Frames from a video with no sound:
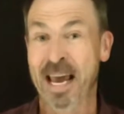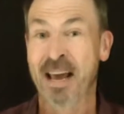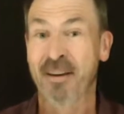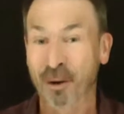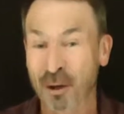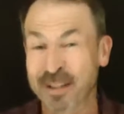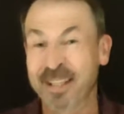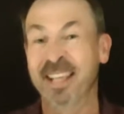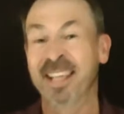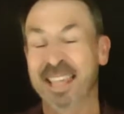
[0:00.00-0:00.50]

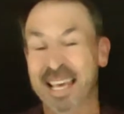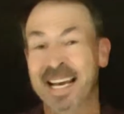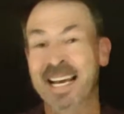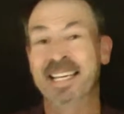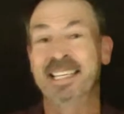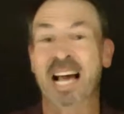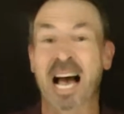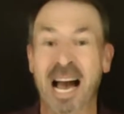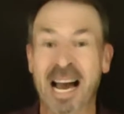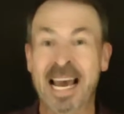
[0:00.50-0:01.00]
Because the thing
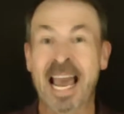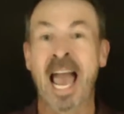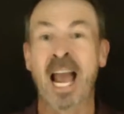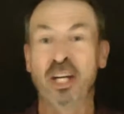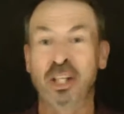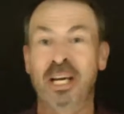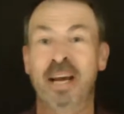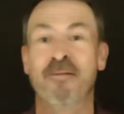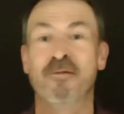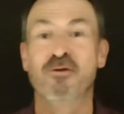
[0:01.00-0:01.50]
is, I
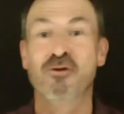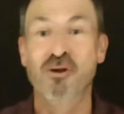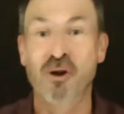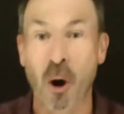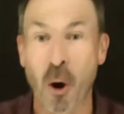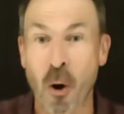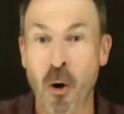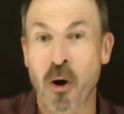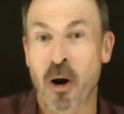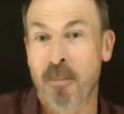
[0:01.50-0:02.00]
actually have
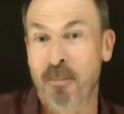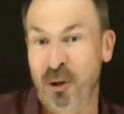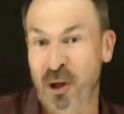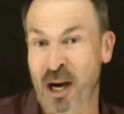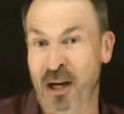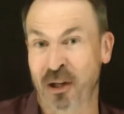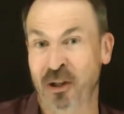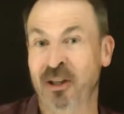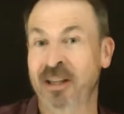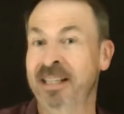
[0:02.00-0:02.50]
no
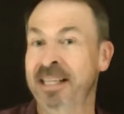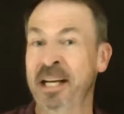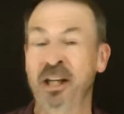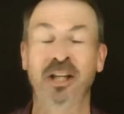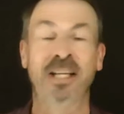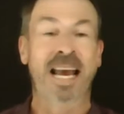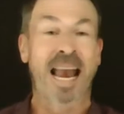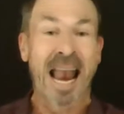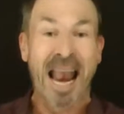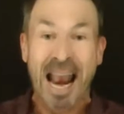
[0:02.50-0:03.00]
objection to
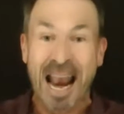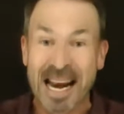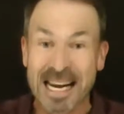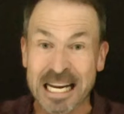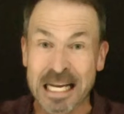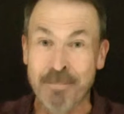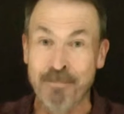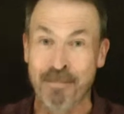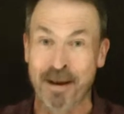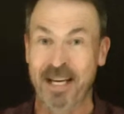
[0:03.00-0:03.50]
teaching
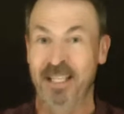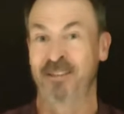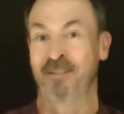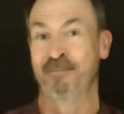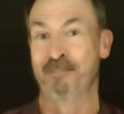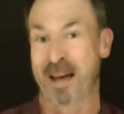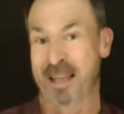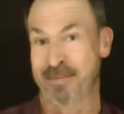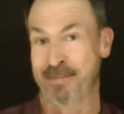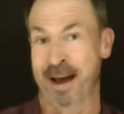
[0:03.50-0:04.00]
any piece
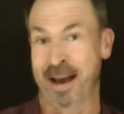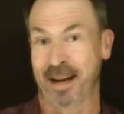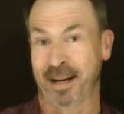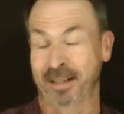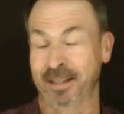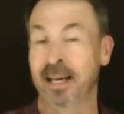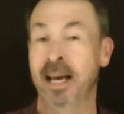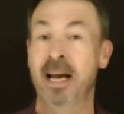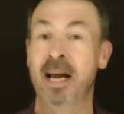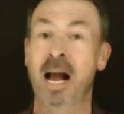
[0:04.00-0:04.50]
of
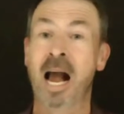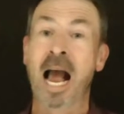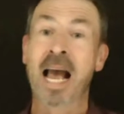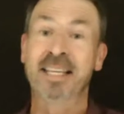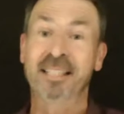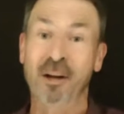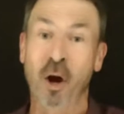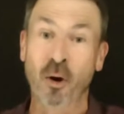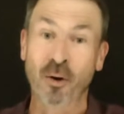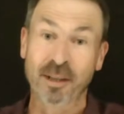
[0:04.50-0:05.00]
mathematics
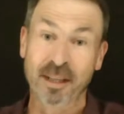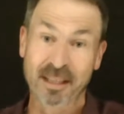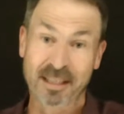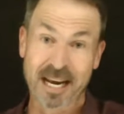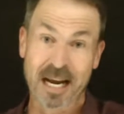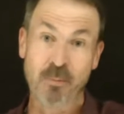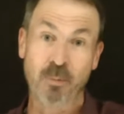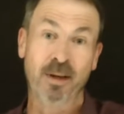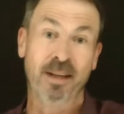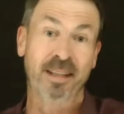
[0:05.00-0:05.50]
as long as it's
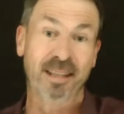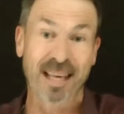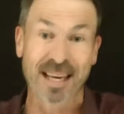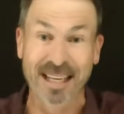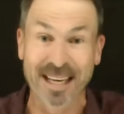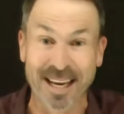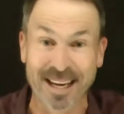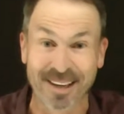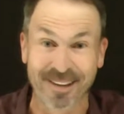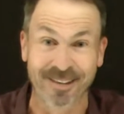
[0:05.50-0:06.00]
done with
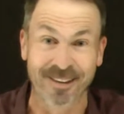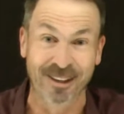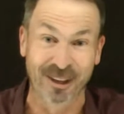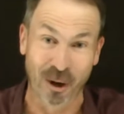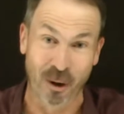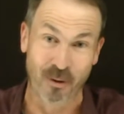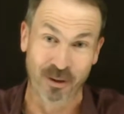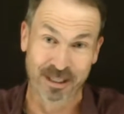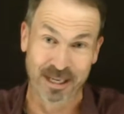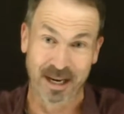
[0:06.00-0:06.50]
thinking,
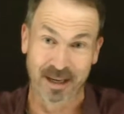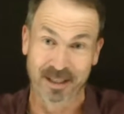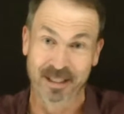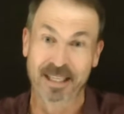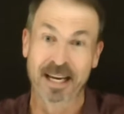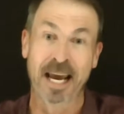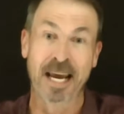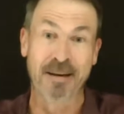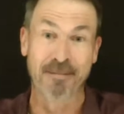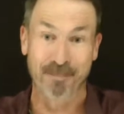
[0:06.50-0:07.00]

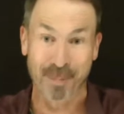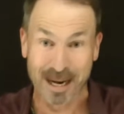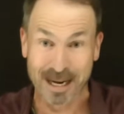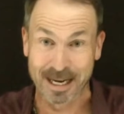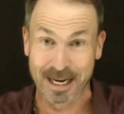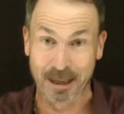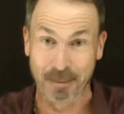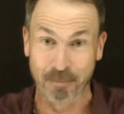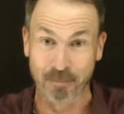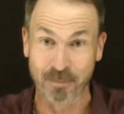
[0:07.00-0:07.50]
context, and
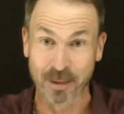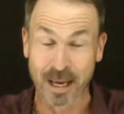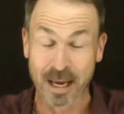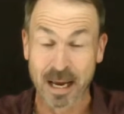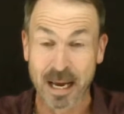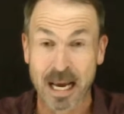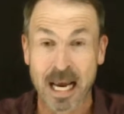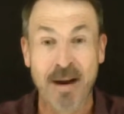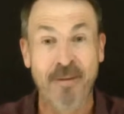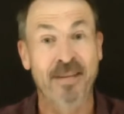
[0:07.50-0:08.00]
meaning.
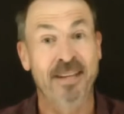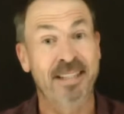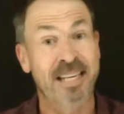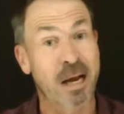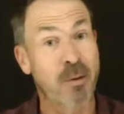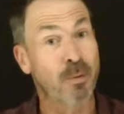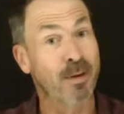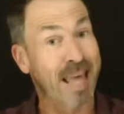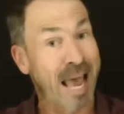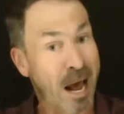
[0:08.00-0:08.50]
If it's
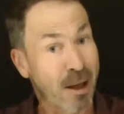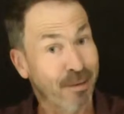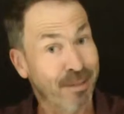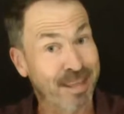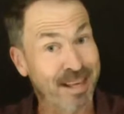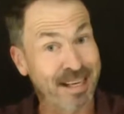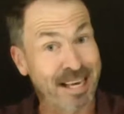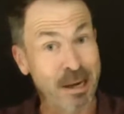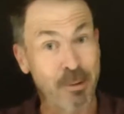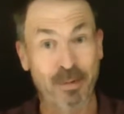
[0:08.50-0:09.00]
done
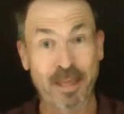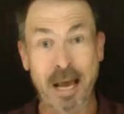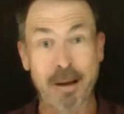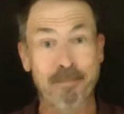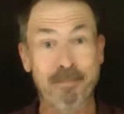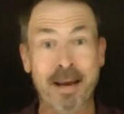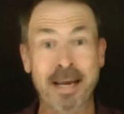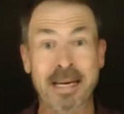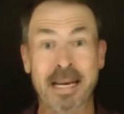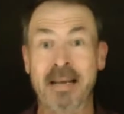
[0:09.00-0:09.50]
without thinking,
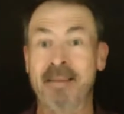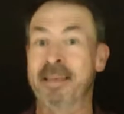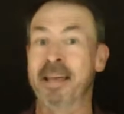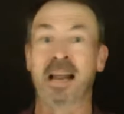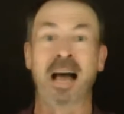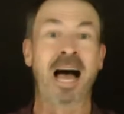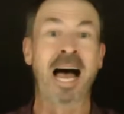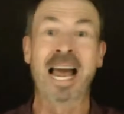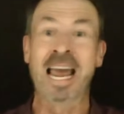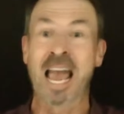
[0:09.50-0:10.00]
without meaning,
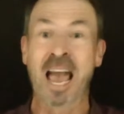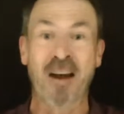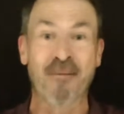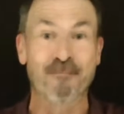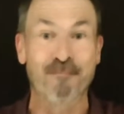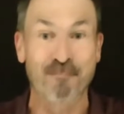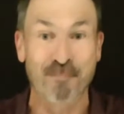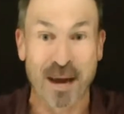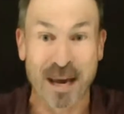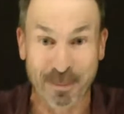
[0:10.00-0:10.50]
then I
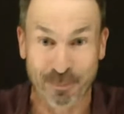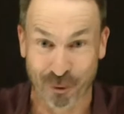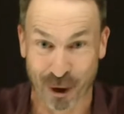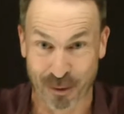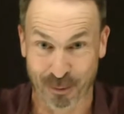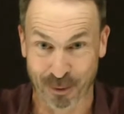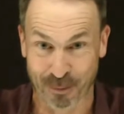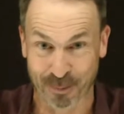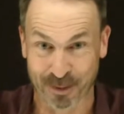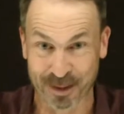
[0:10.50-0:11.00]
have big
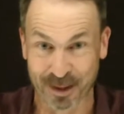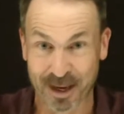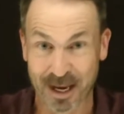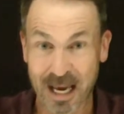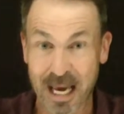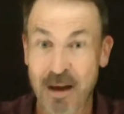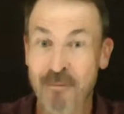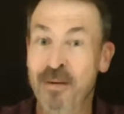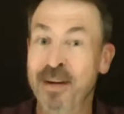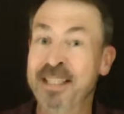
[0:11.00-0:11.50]
problems.
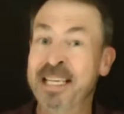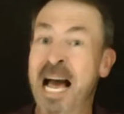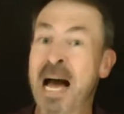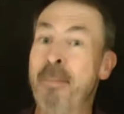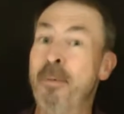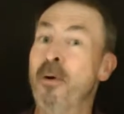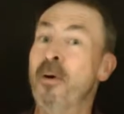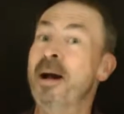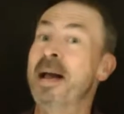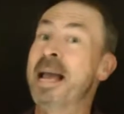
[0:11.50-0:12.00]
For
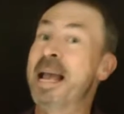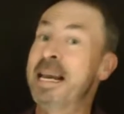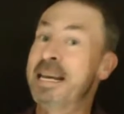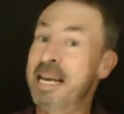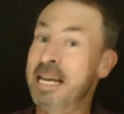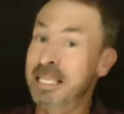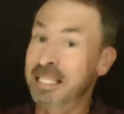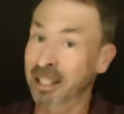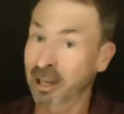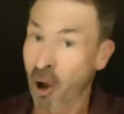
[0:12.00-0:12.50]
example,
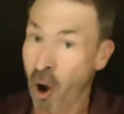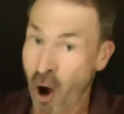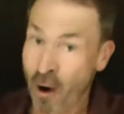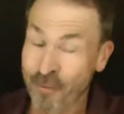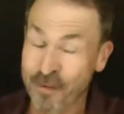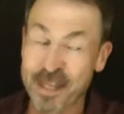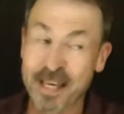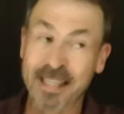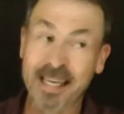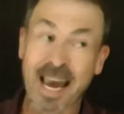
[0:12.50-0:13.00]
it is
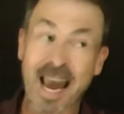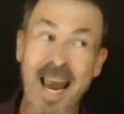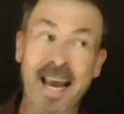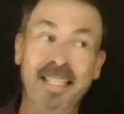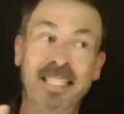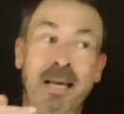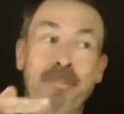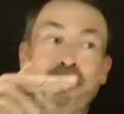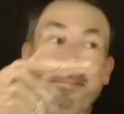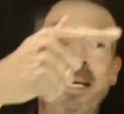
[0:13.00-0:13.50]
often the case that